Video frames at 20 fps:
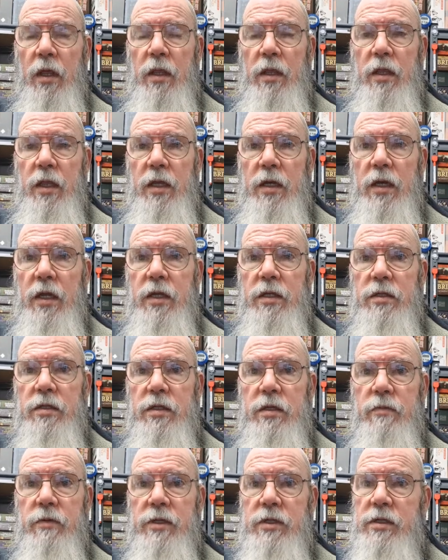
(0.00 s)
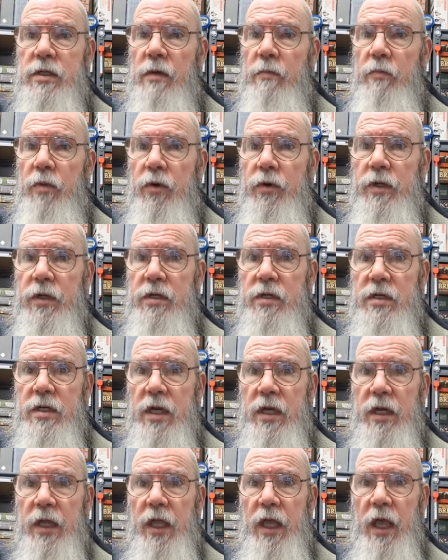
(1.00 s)
There needs to be somebody
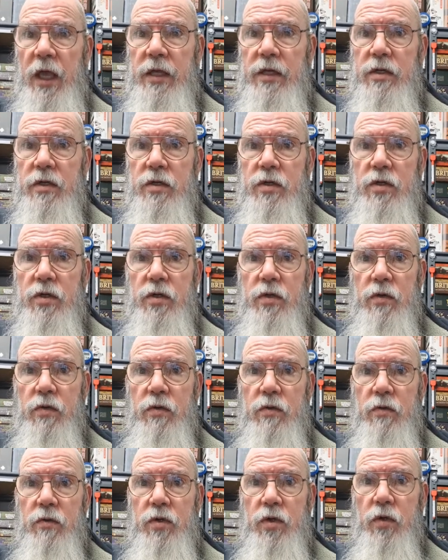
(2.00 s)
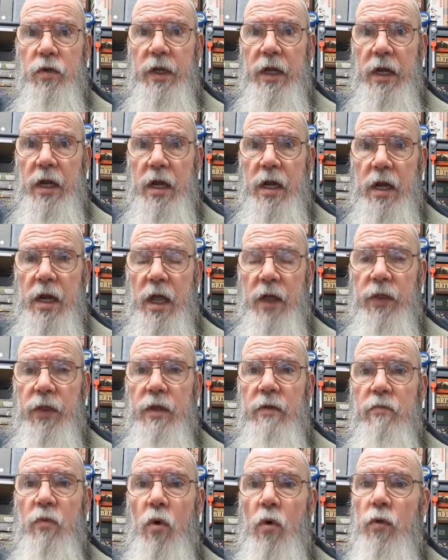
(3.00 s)
dedicated to doing
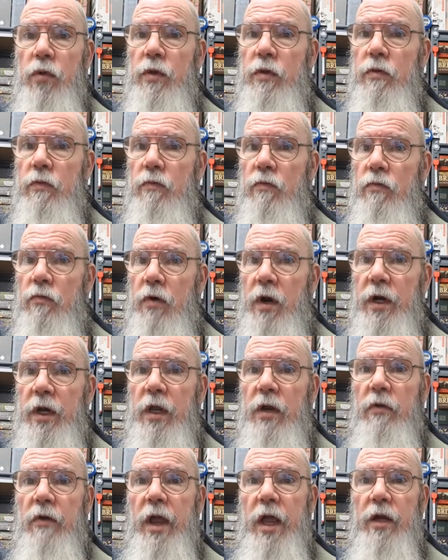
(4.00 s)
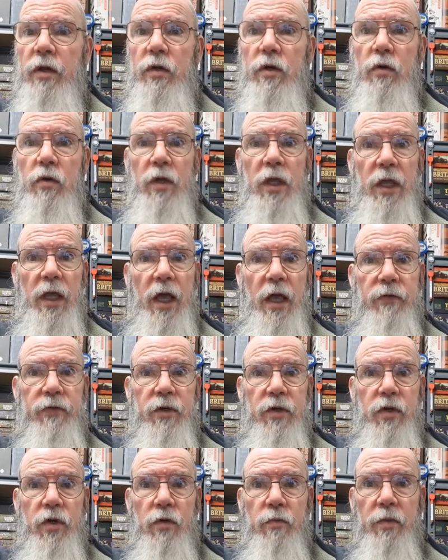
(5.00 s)
nothing more than running around and looking after
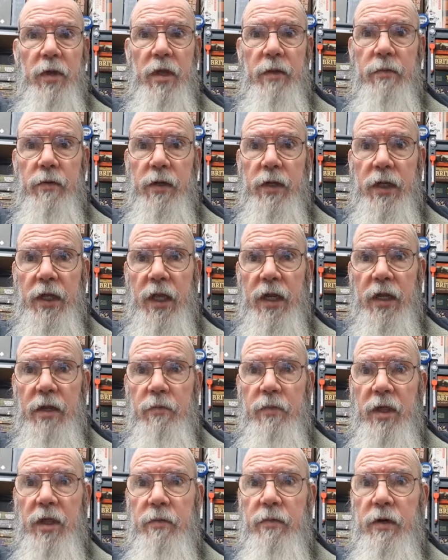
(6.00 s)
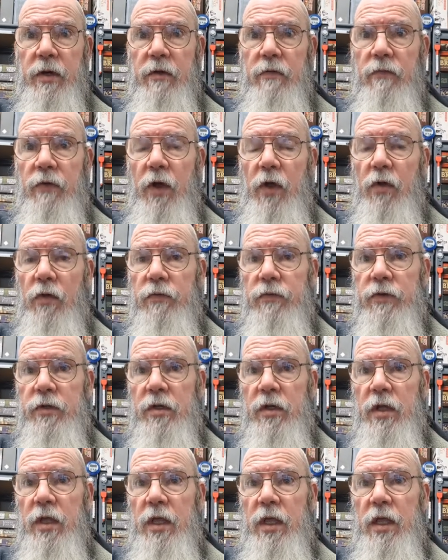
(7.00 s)
new people and getting people involved
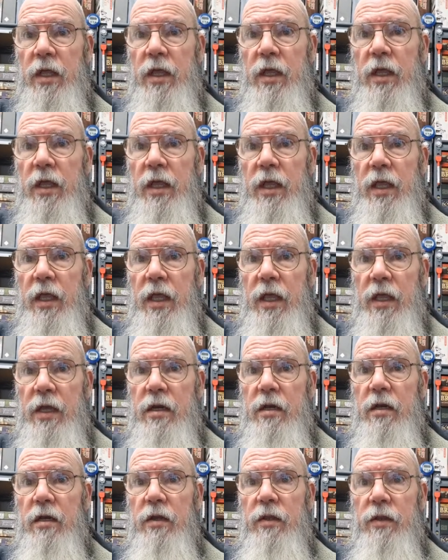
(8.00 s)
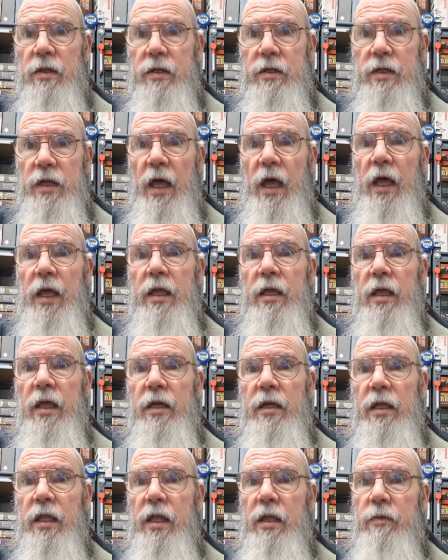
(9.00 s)
in the day
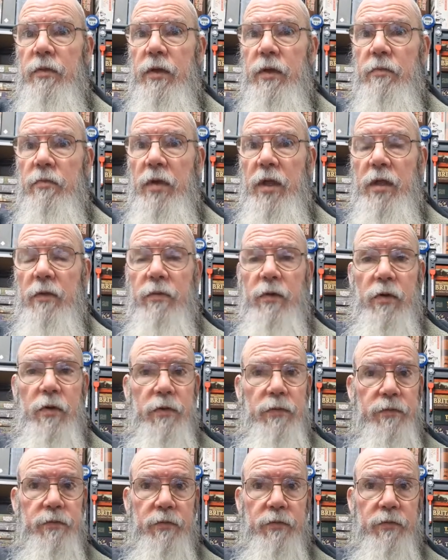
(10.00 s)
and keeping people